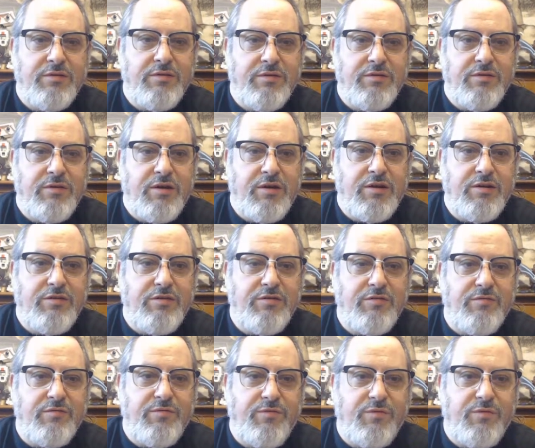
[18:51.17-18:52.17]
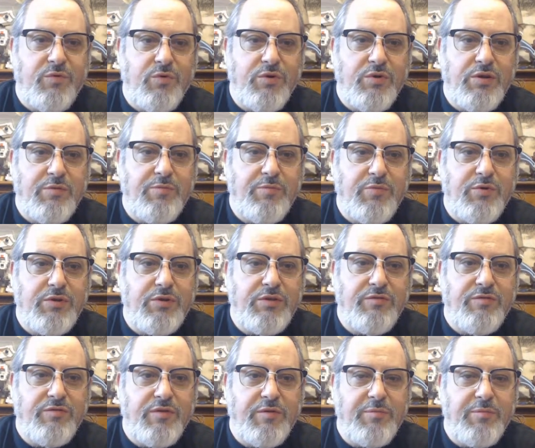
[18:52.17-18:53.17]
140 points
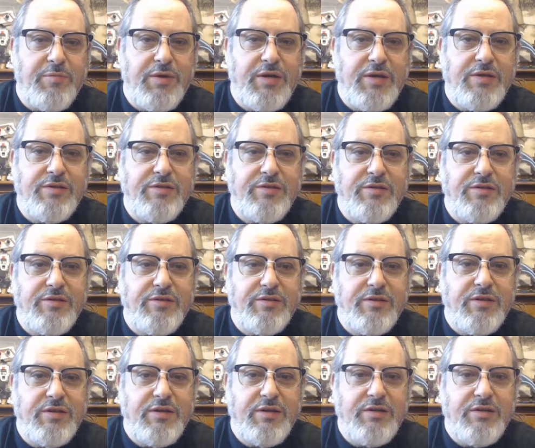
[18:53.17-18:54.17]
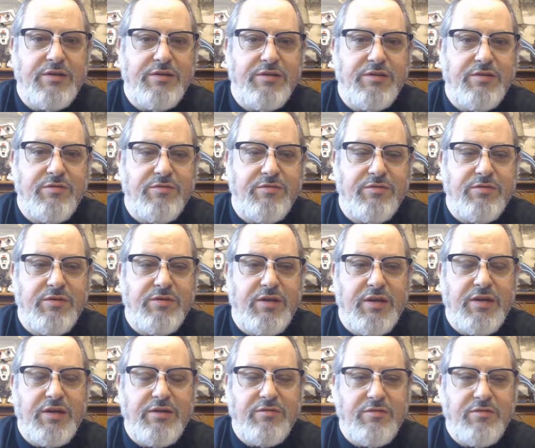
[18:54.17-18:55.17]
for a basilisk. I
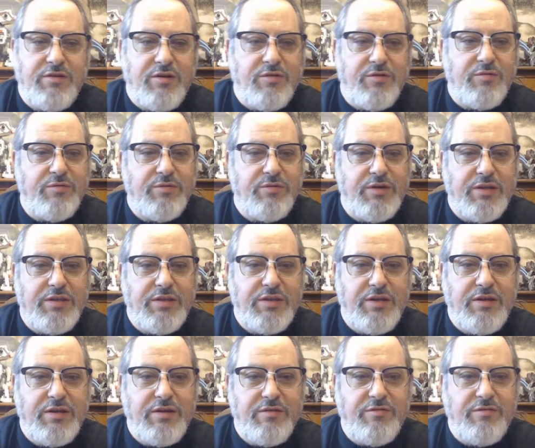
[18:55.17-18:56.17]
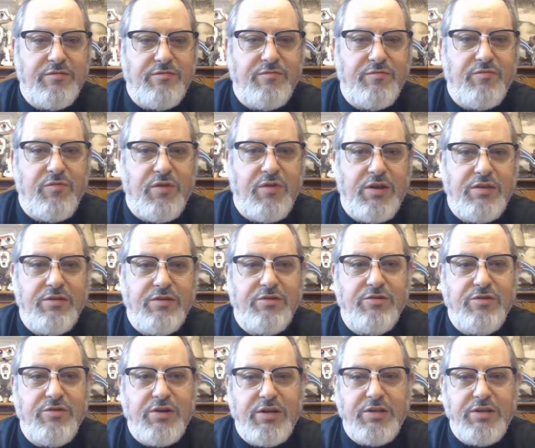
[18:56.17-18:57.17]
don't know. I think I'd rather
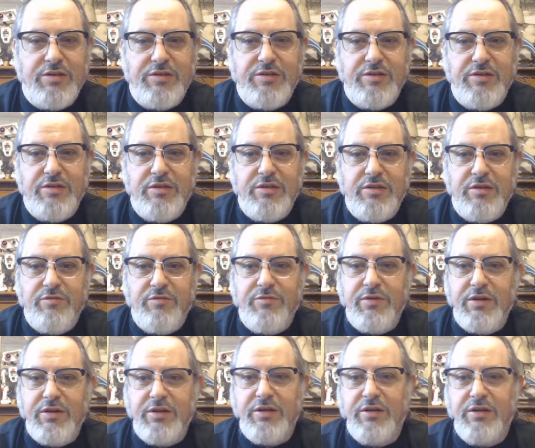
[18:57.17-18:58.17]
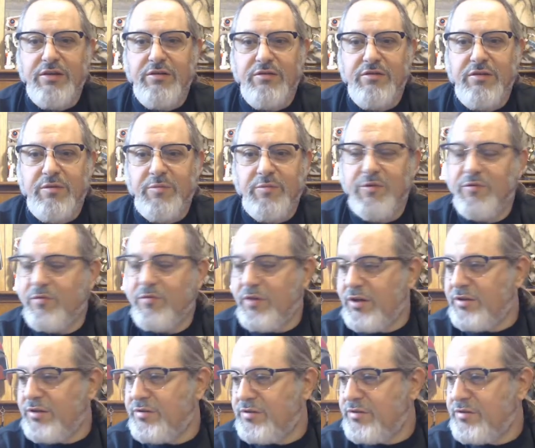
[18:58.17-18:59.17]
try to stuff in another Lehman
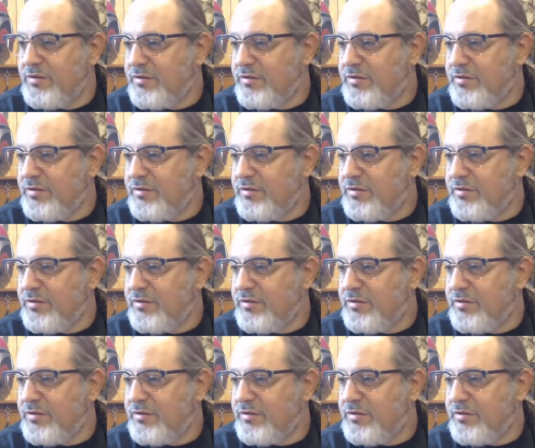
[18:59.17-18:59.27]
Russ.